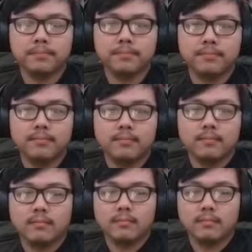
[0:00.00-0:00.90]

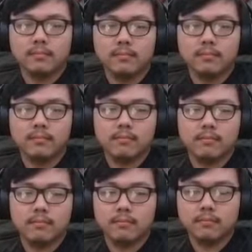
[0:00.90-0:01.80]

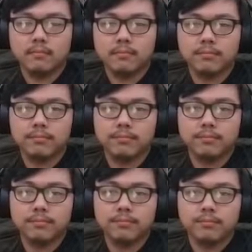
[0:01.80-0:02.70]

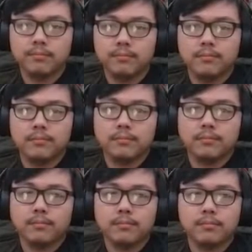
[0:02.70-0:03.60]

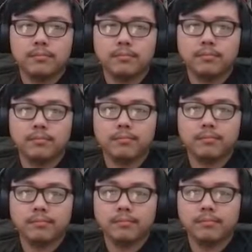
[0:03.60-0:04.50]

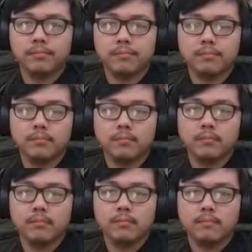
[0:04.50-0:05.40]

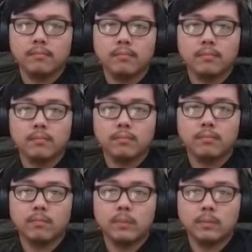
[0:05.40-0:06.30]

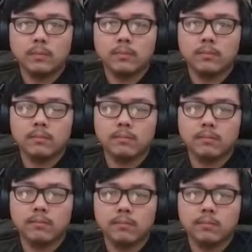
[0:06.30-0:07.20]

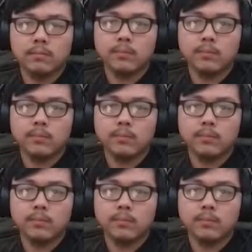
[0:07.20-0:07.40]
(silent)